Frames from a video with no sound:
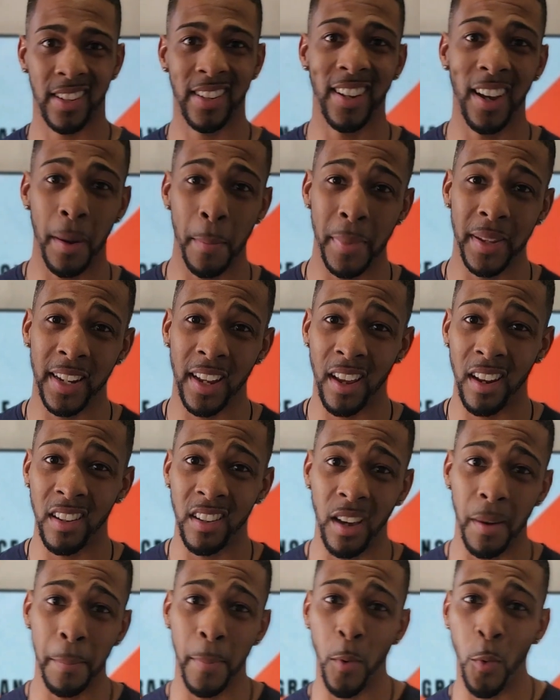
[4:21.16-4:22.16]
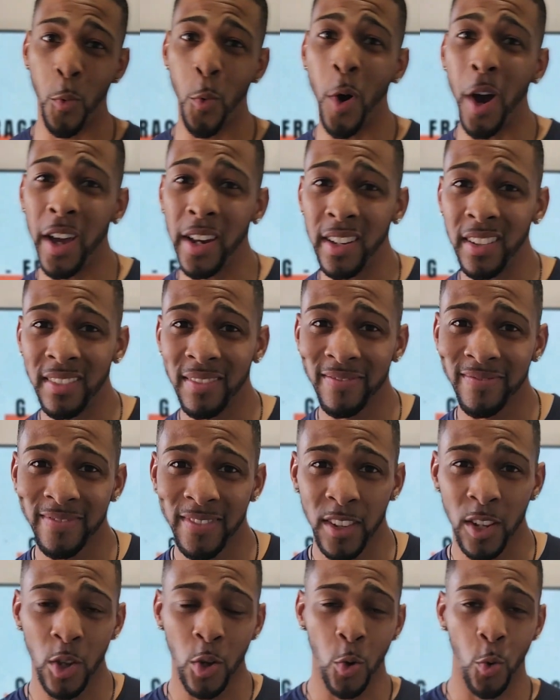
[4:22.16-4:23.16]
coming in at number 1,
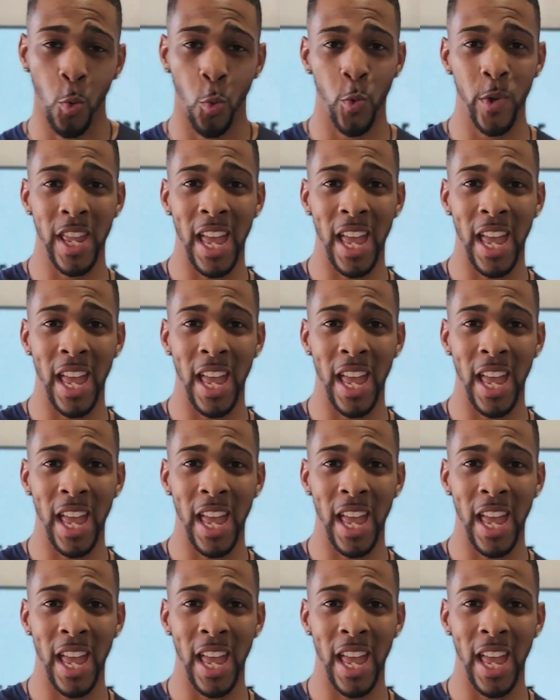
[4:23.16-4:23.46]
we